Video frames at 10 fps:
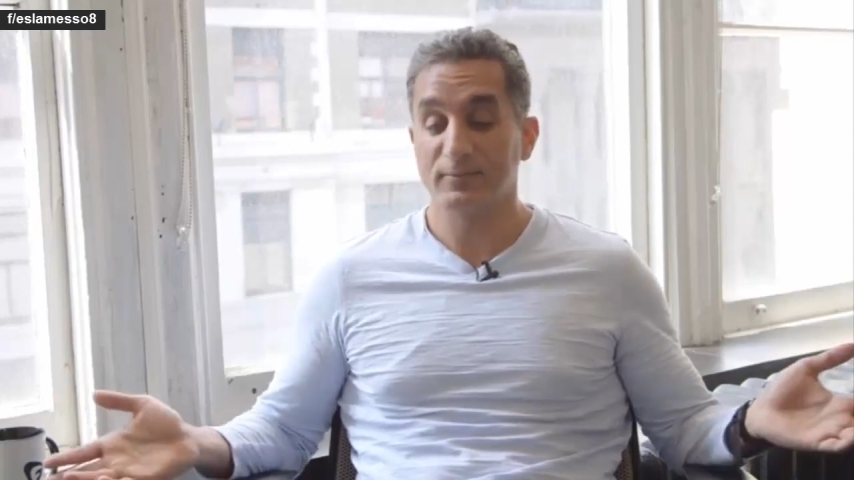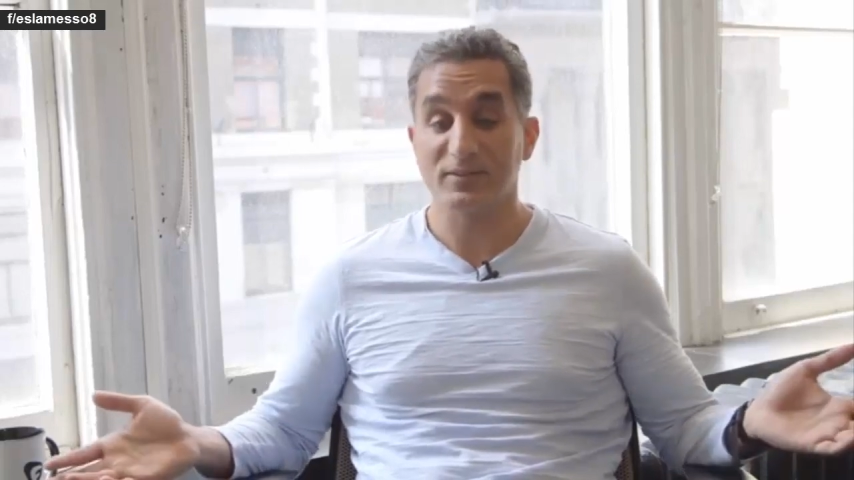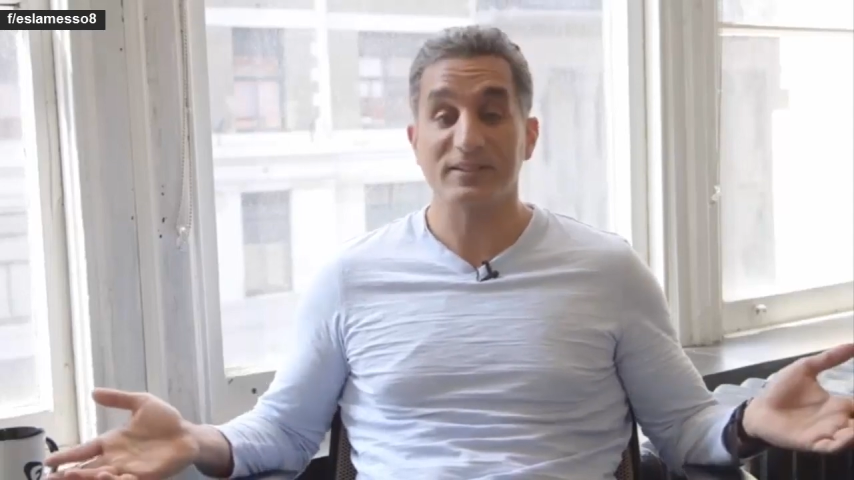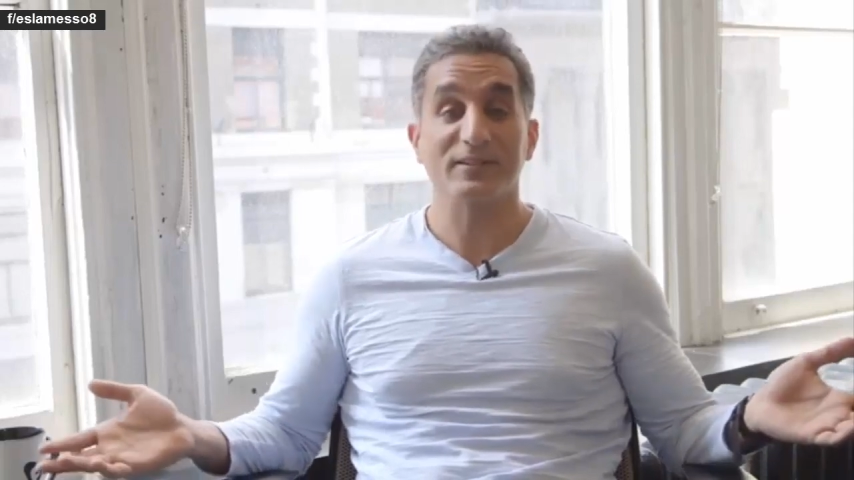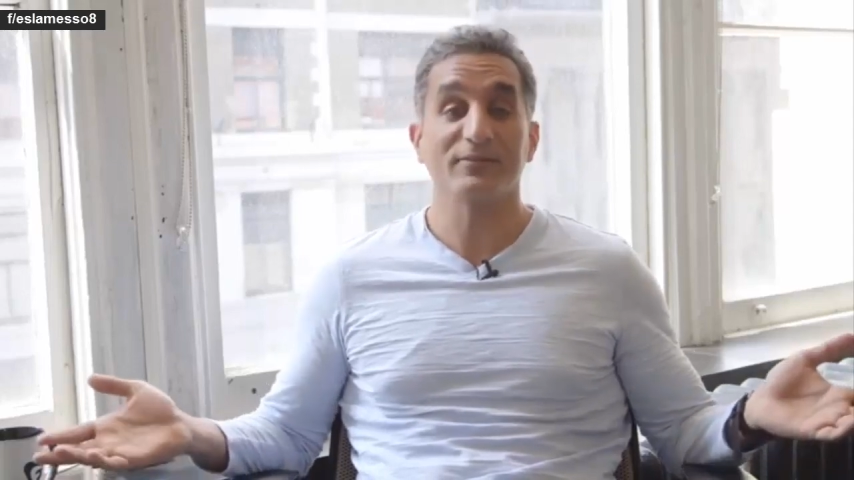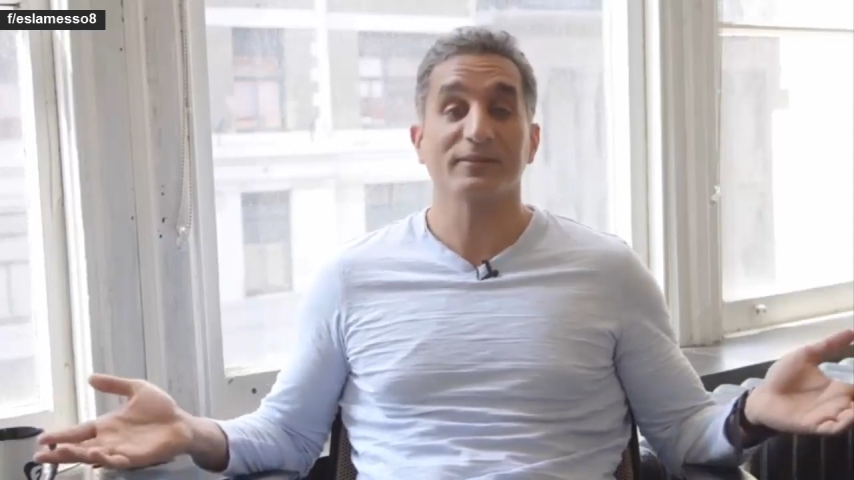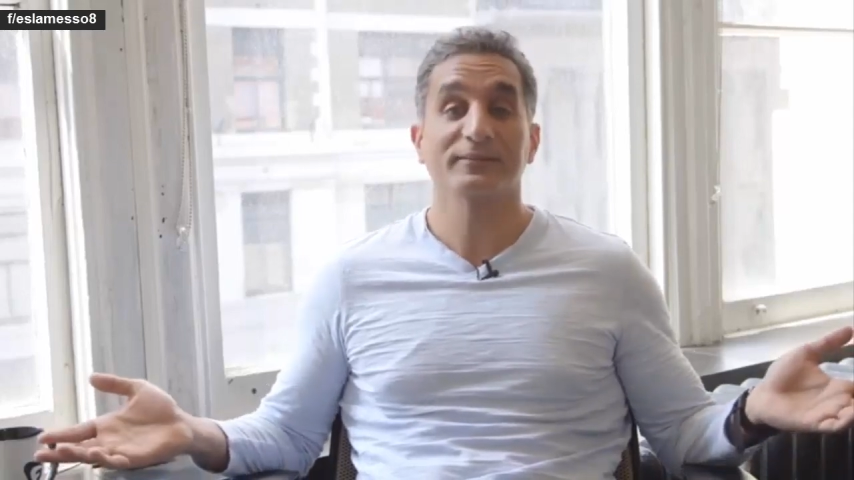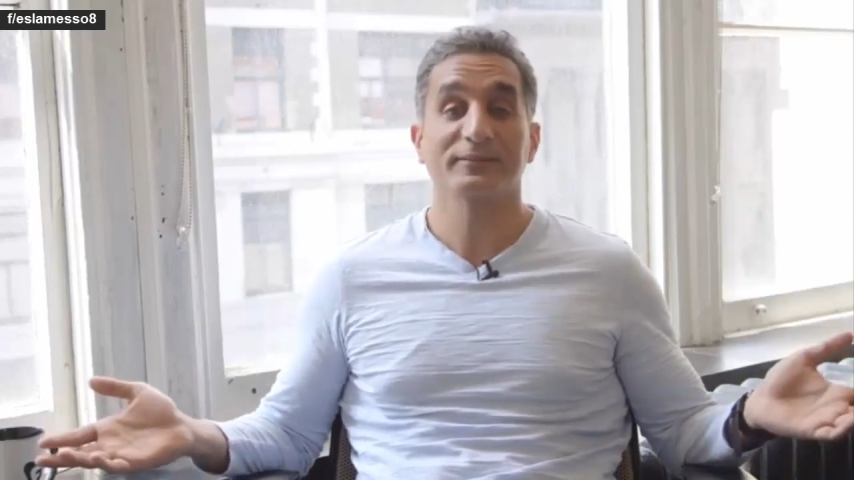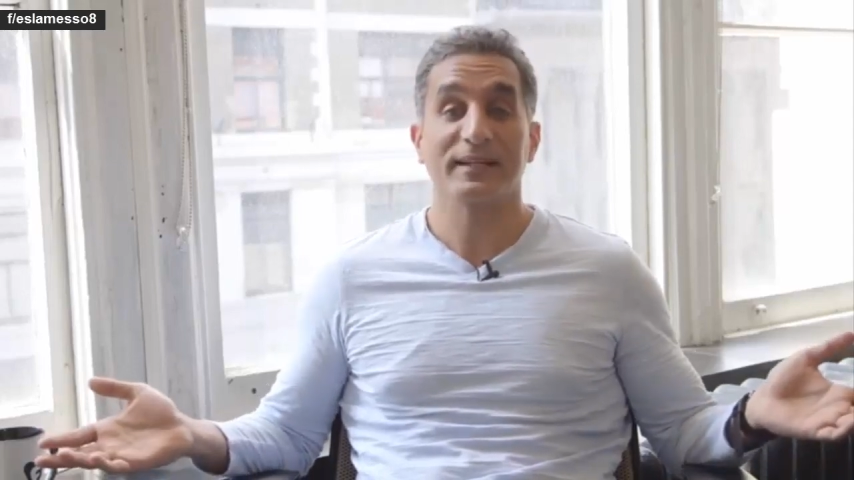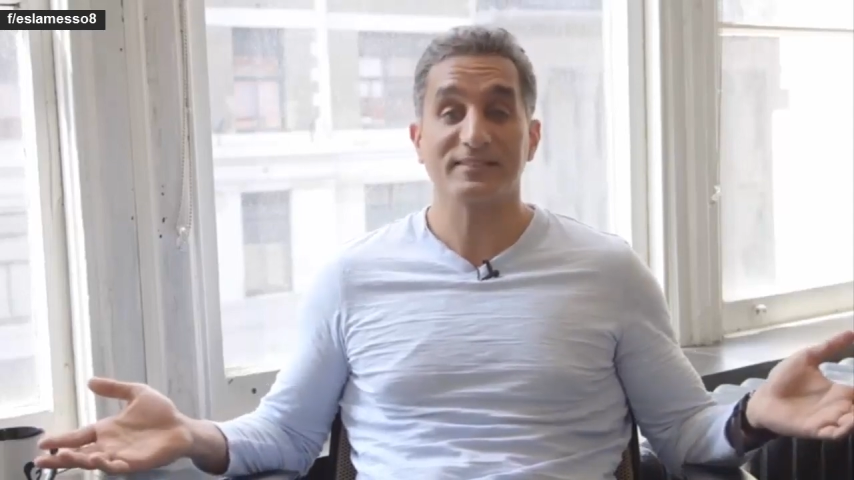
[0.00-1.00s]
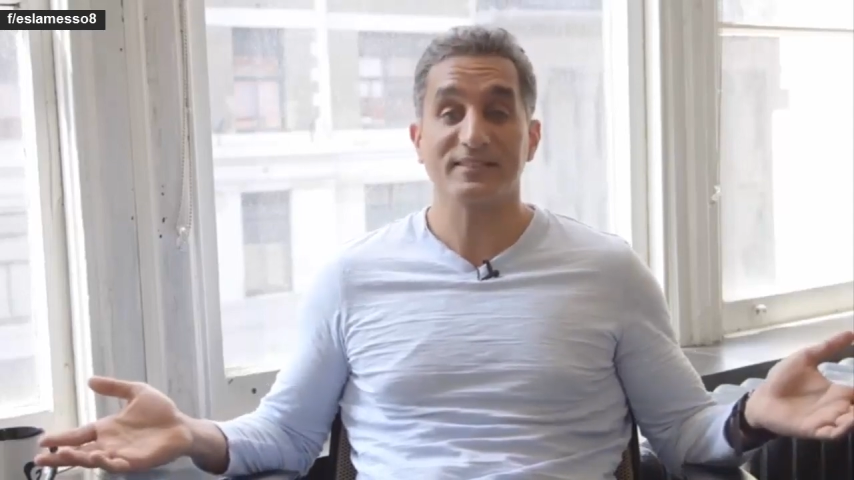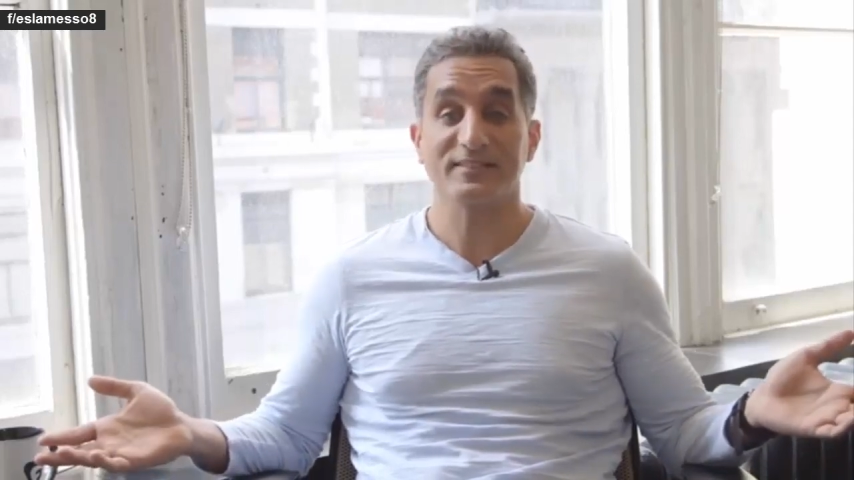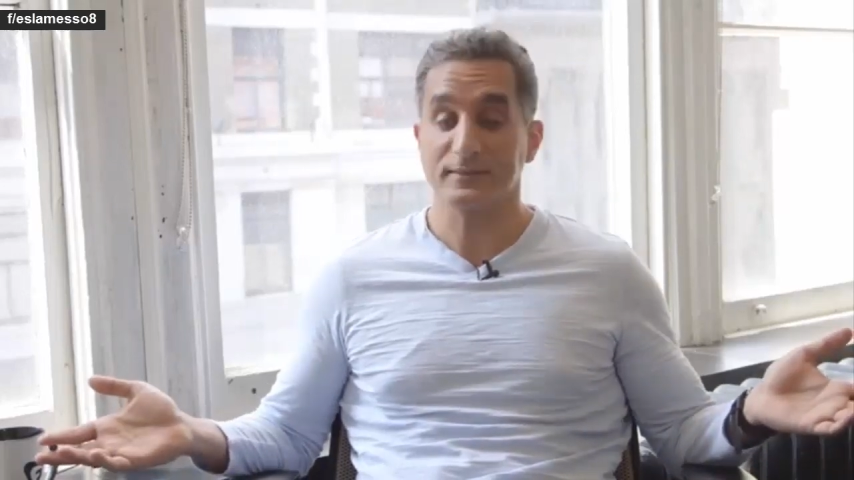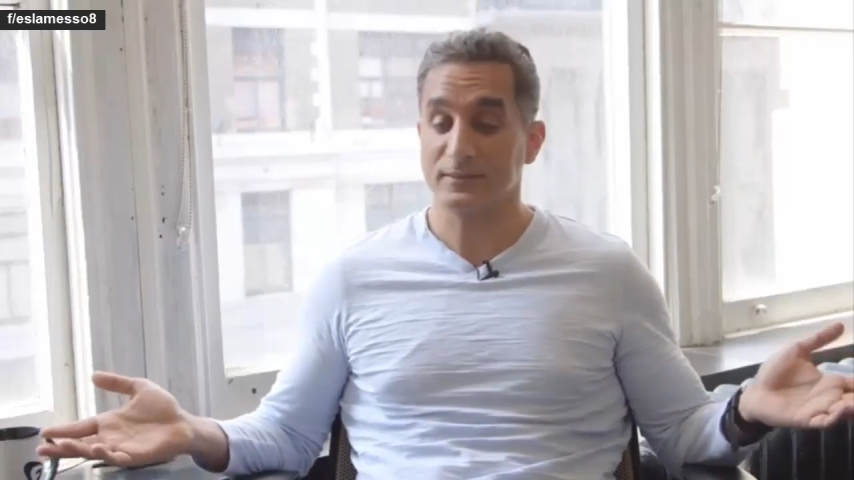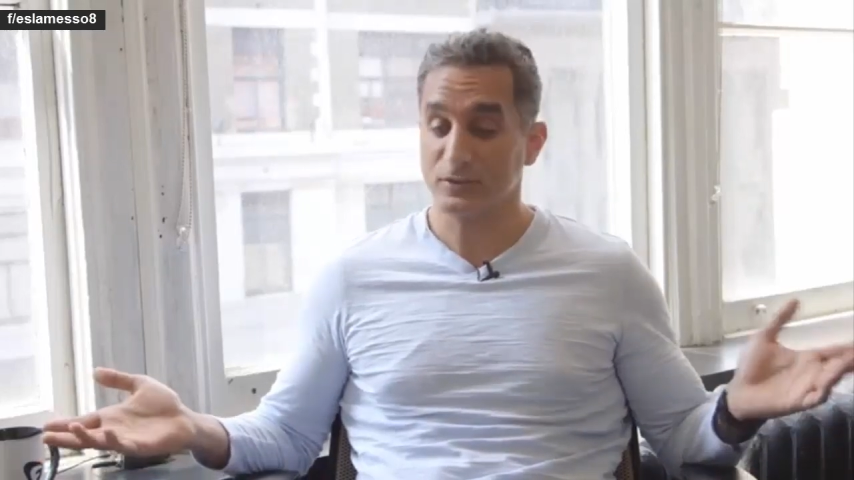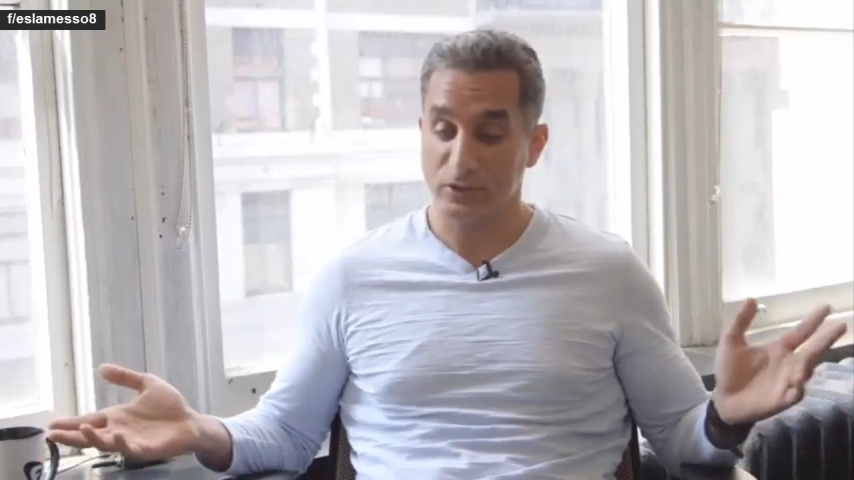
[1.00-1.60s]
I'm not even a citizen,